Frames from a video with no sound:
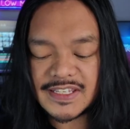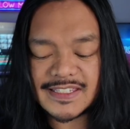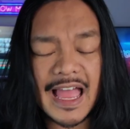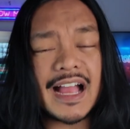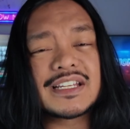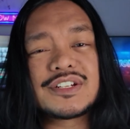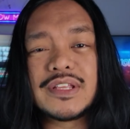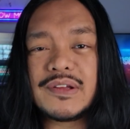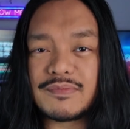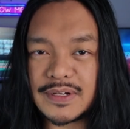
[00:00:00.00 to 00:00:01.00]
is
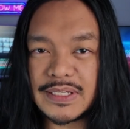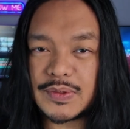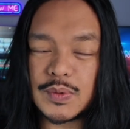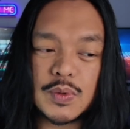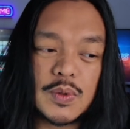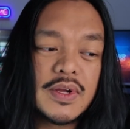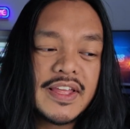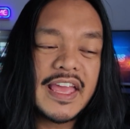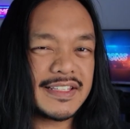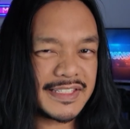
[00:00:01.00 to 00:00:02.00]
actually really cool.
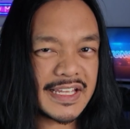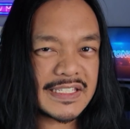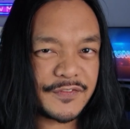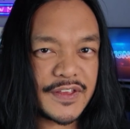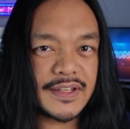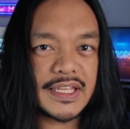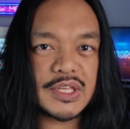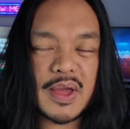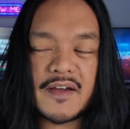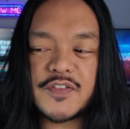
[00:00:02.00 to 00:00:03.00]
It does feel
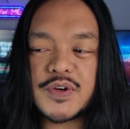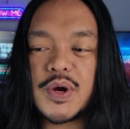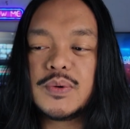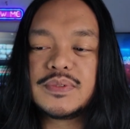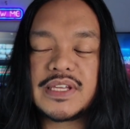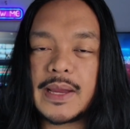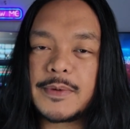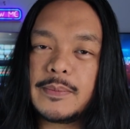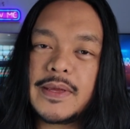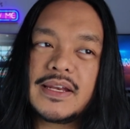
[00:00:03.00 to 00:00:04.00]
like you have your own
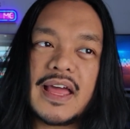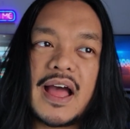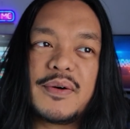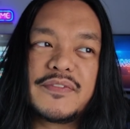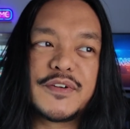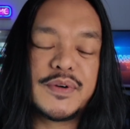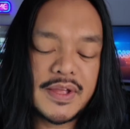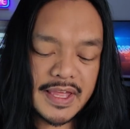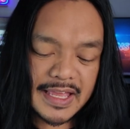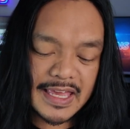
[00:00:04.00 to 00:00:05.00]
cameraman. However,
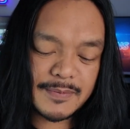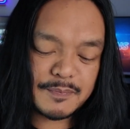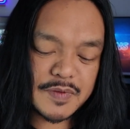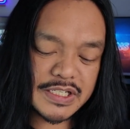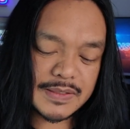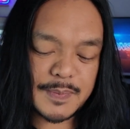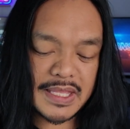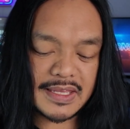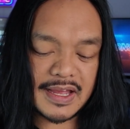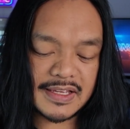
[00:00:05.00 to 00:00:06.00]
again, just
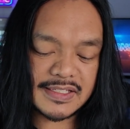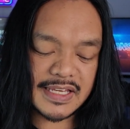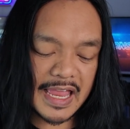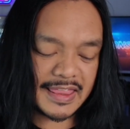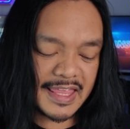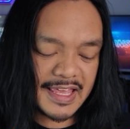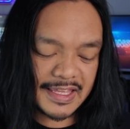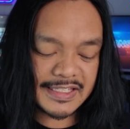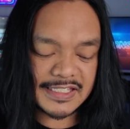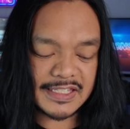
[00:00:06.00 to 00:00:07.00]
because I
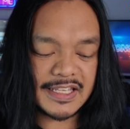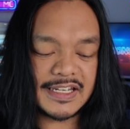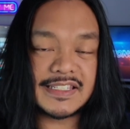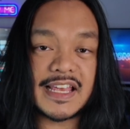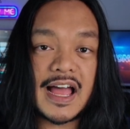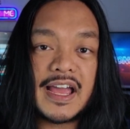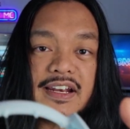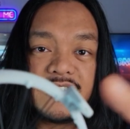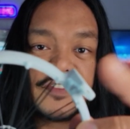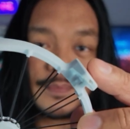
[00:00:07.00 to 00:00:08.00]
think it's the
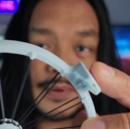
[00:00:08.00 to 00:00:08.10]
design of the